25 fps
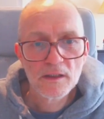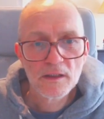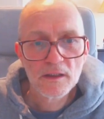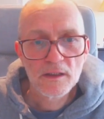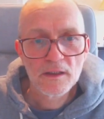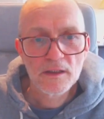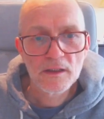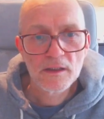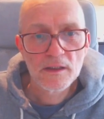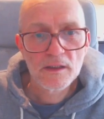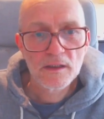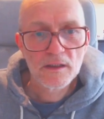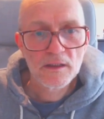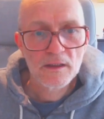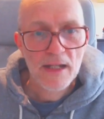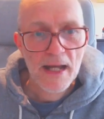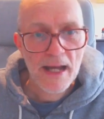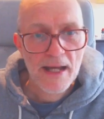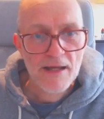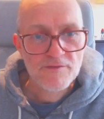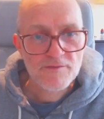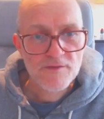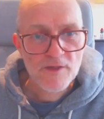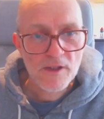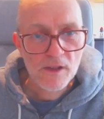I
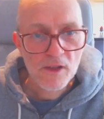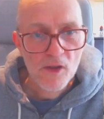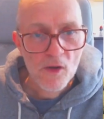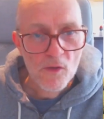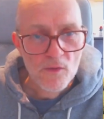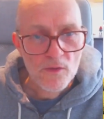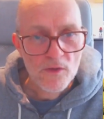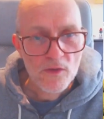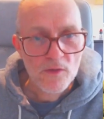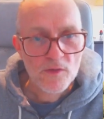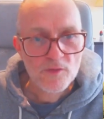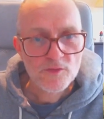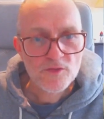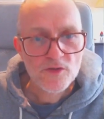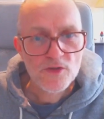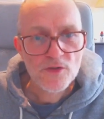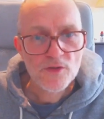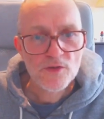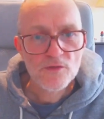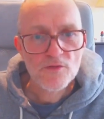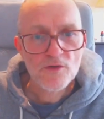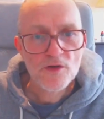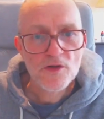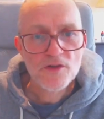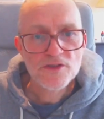have the logo of the
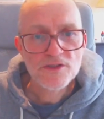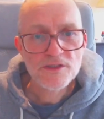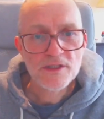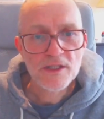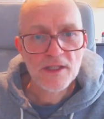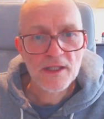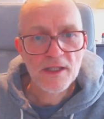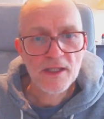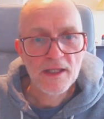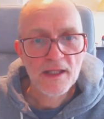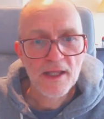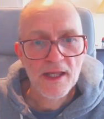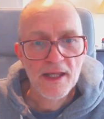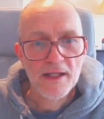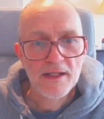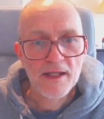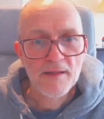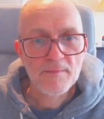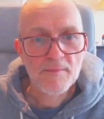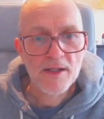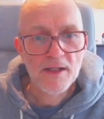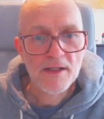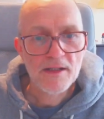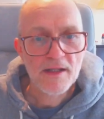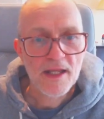university and
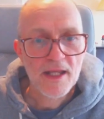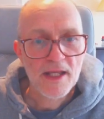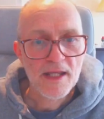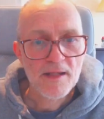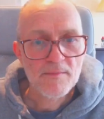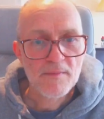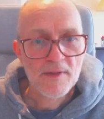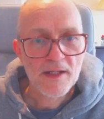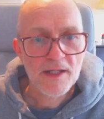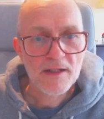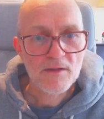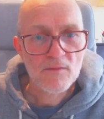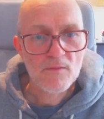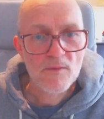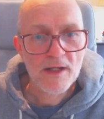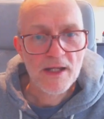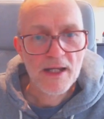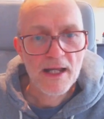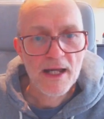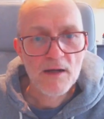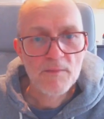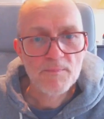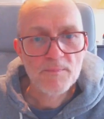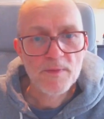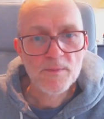then my name and a way
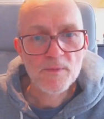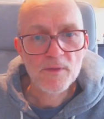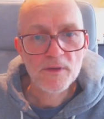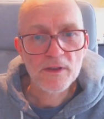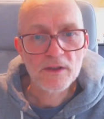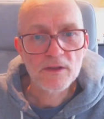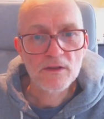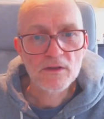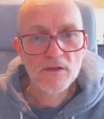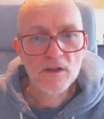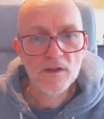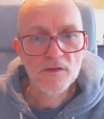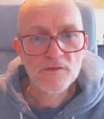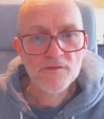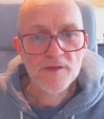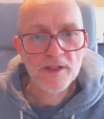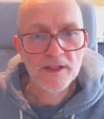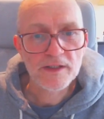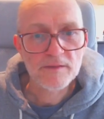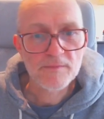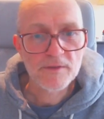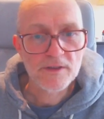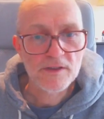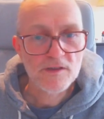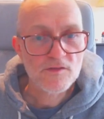how people can
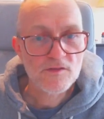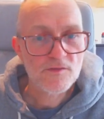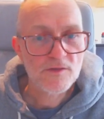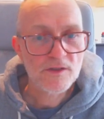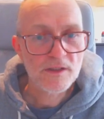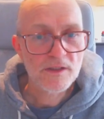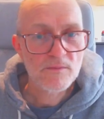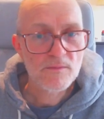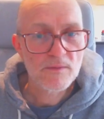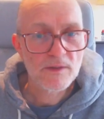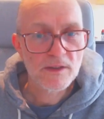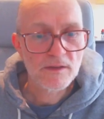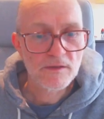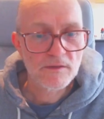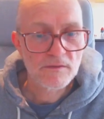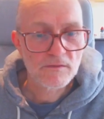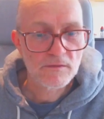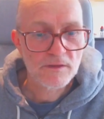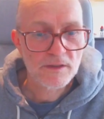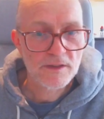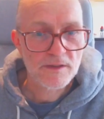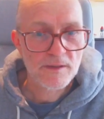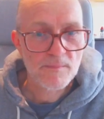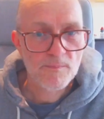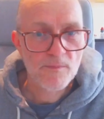contact me. This is very
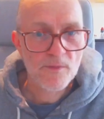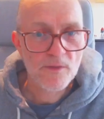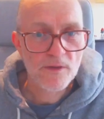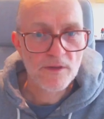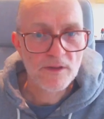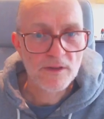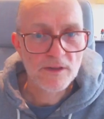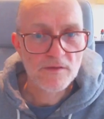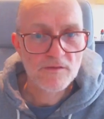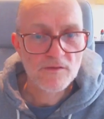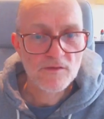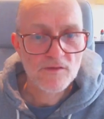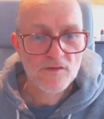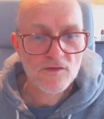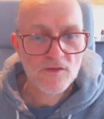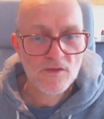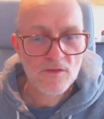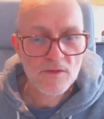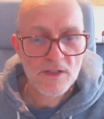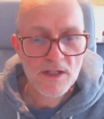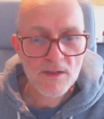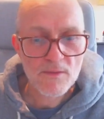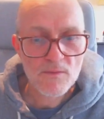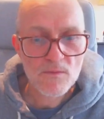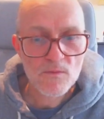right important, right? So
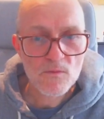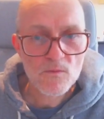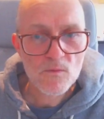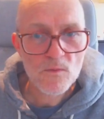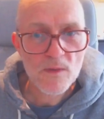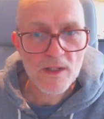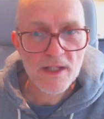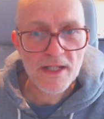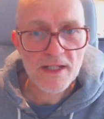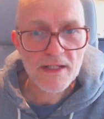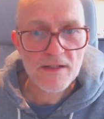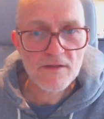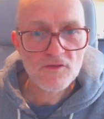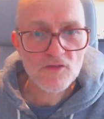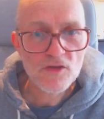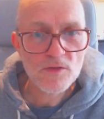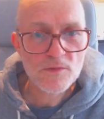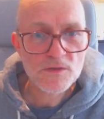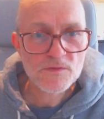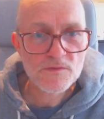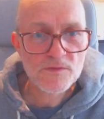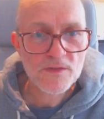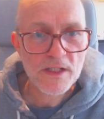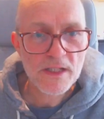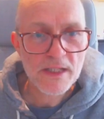now, in
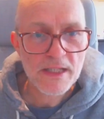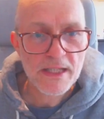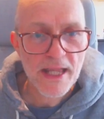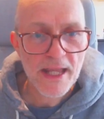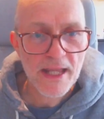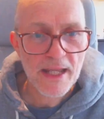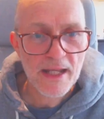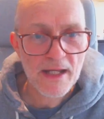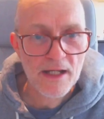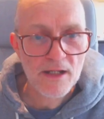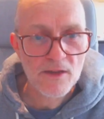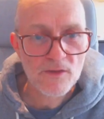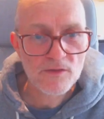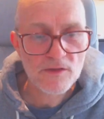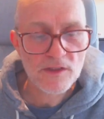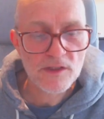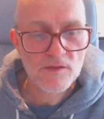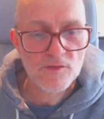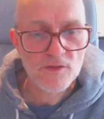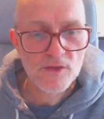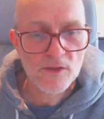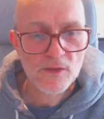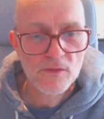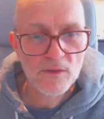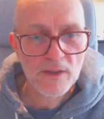terms of the layout,
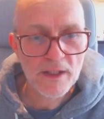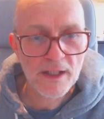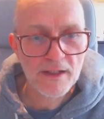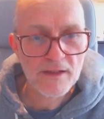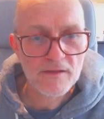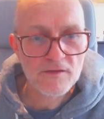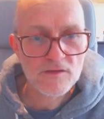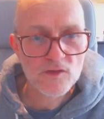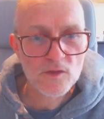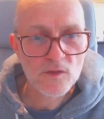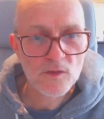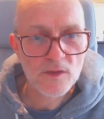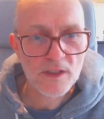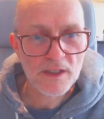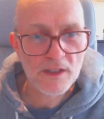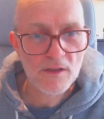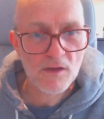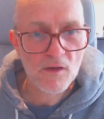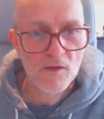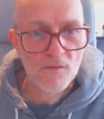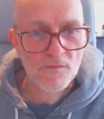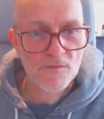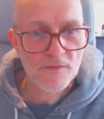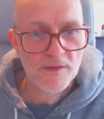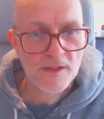if you look at it, so
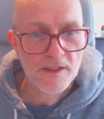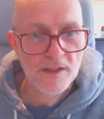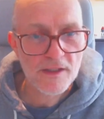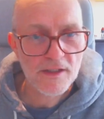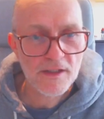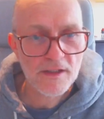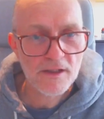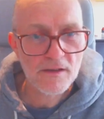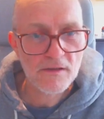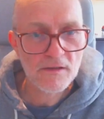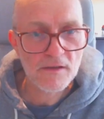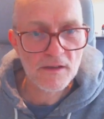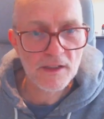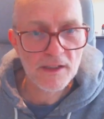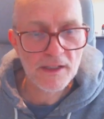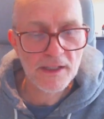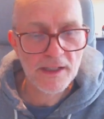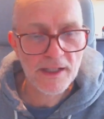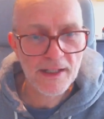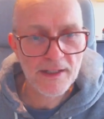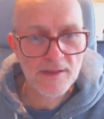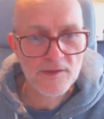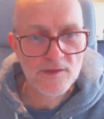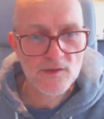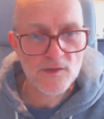on here I
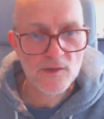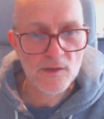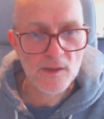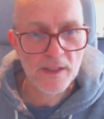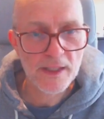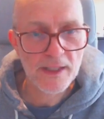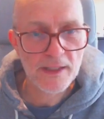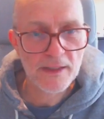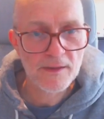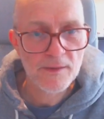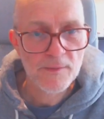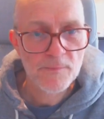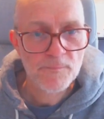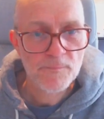had sort of like